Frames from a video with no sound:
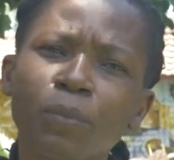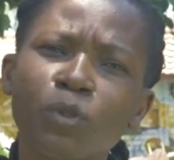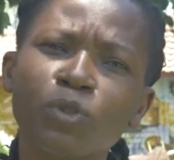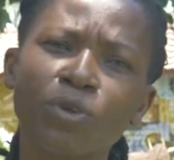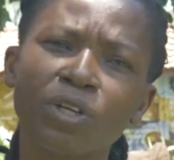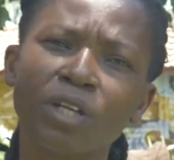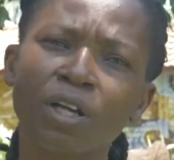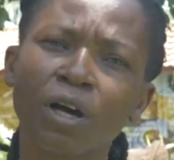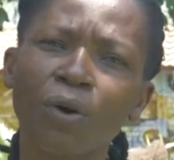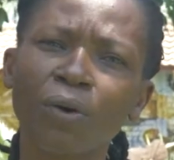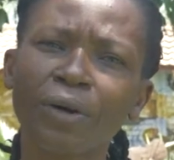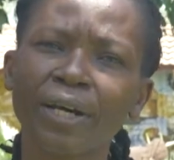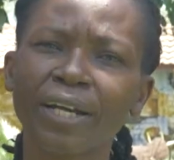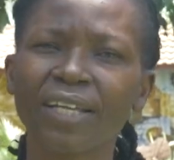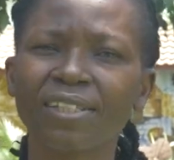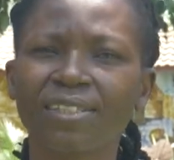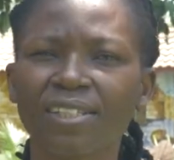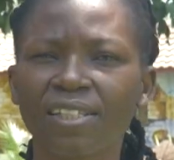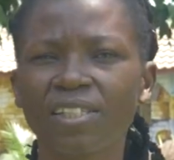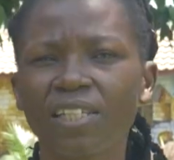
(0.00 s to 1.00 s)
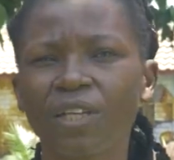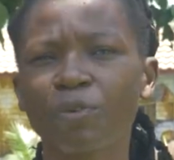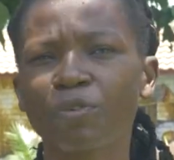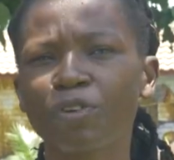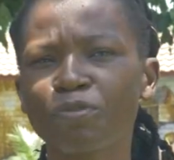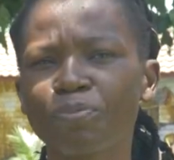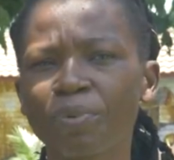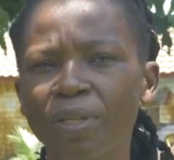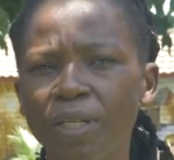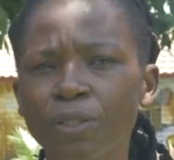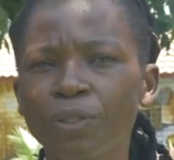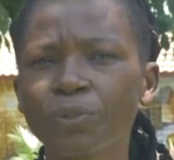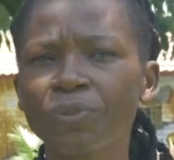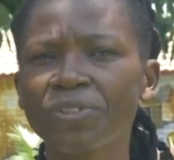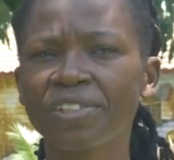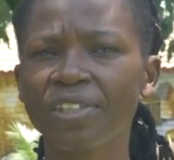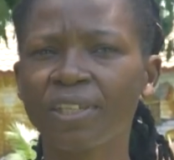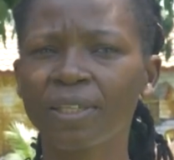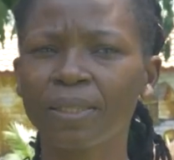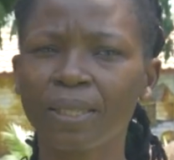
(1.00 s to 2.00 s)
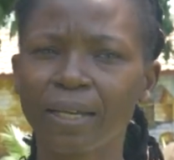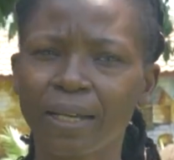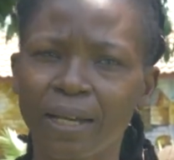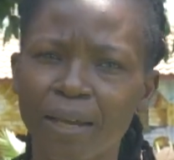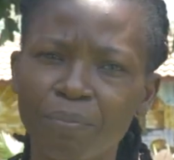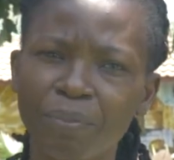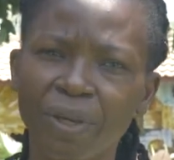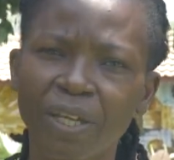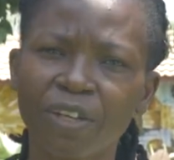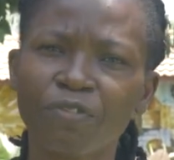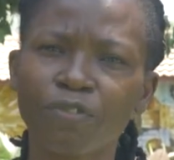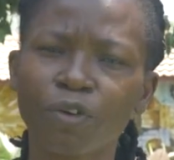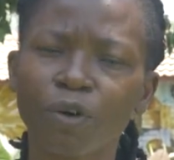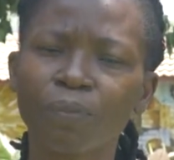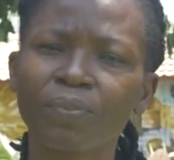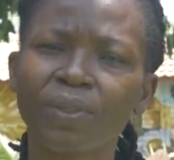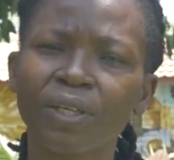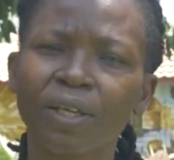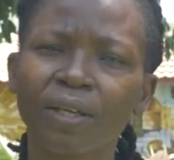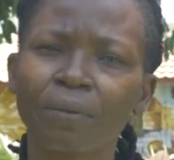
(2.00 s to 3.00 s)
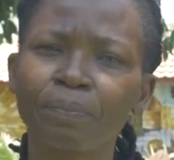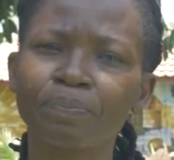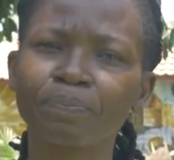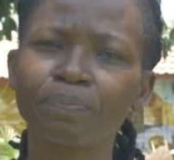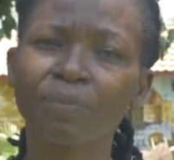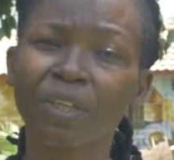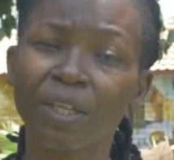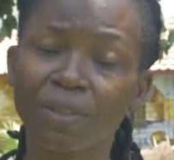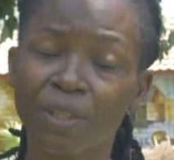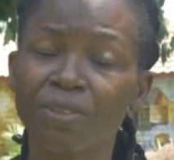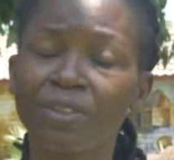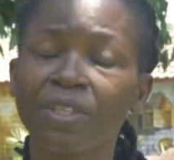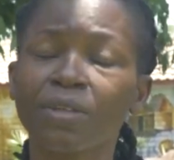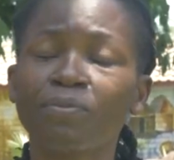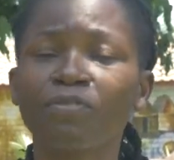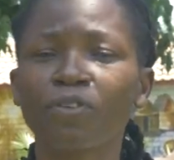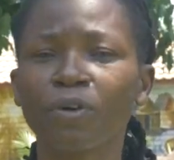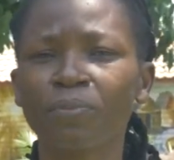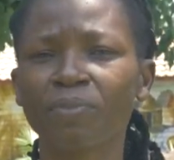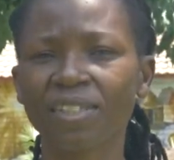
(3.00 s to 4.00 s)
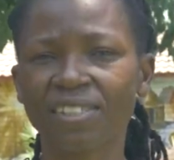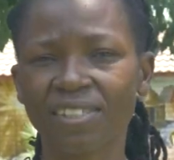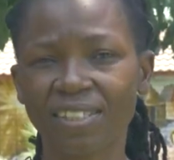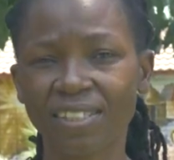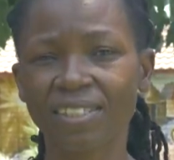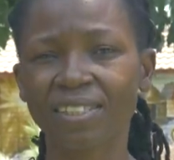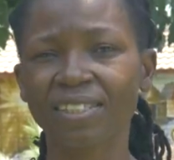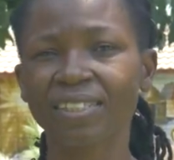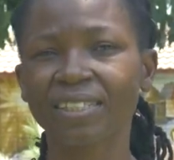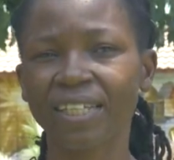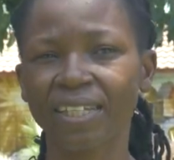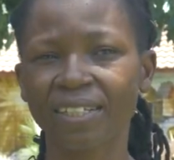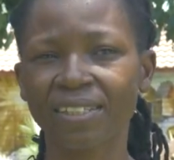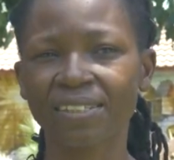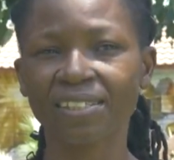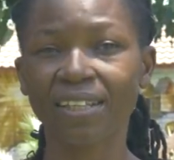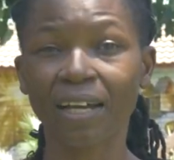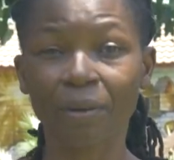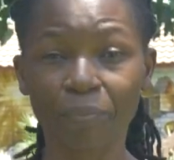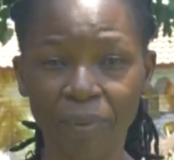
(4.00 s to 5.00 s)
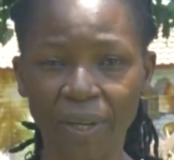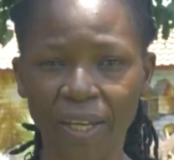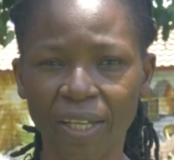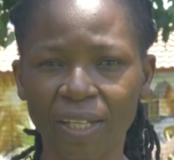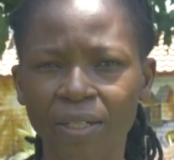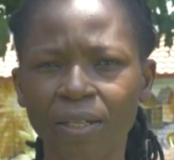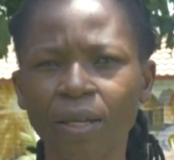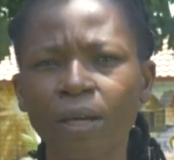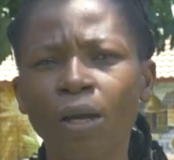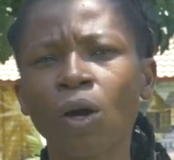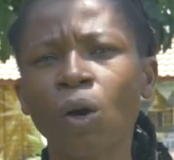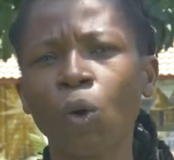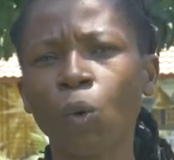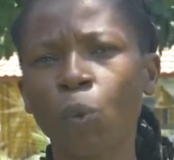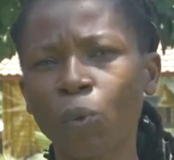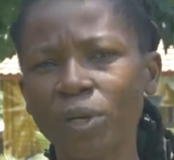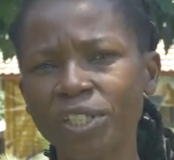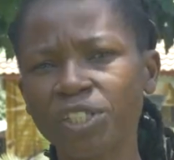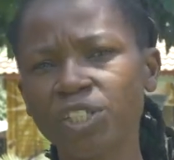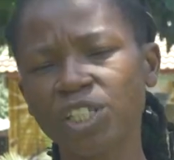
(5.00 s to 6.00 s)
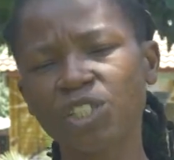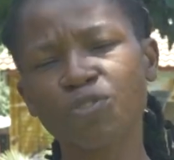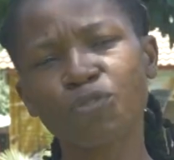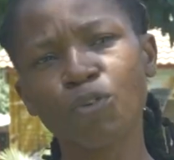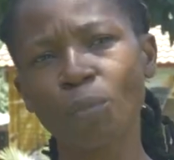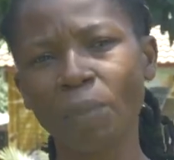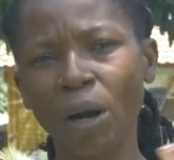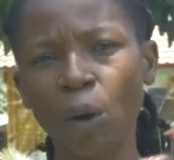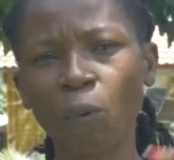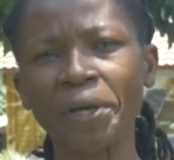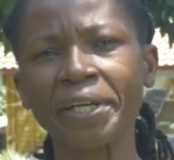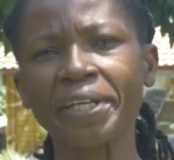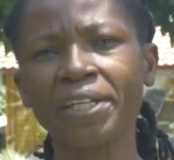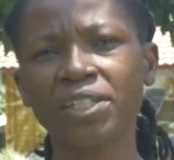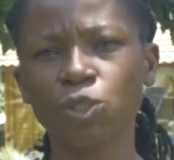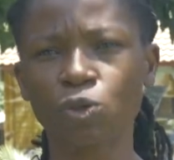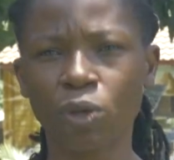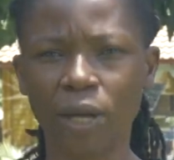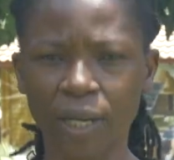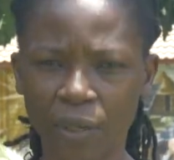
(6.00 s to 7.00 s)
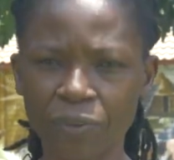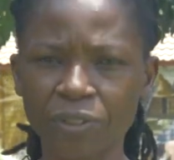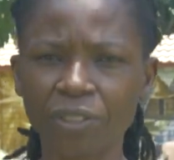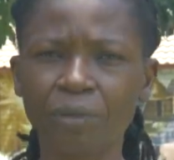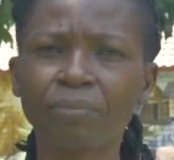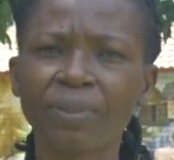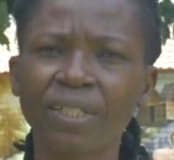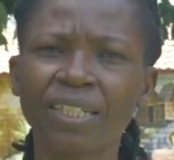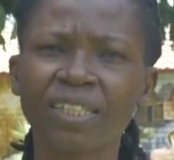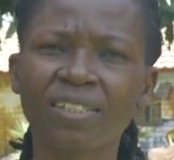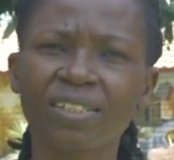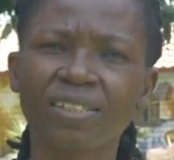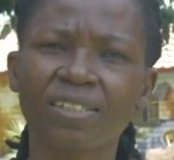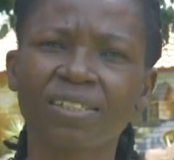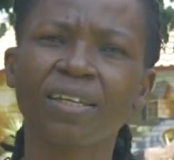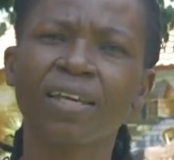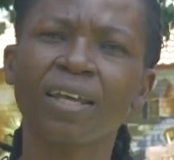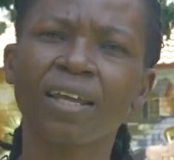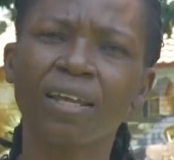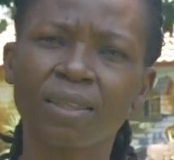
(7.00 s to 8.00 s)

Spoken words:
So in our organization, we've been using the campaign from the theme from the 16 Days campaign, which is from awareness to accountability.